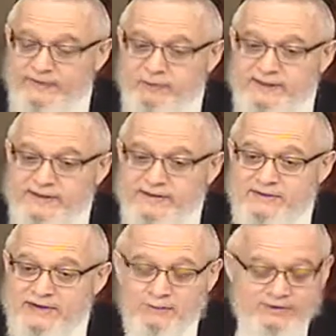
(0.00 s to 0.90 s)
We say
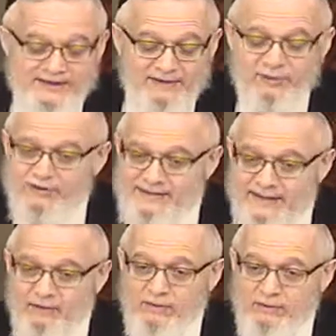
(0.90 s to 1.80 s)
it was never a
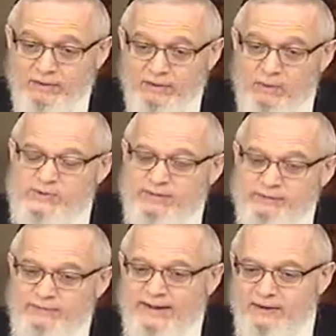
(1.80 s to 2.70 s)
sale. It was never
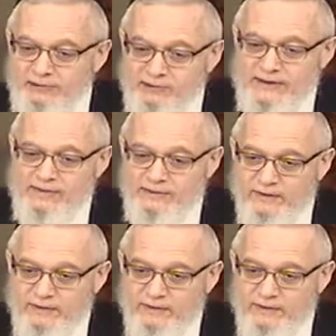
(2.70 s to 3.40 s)
a valid transfer.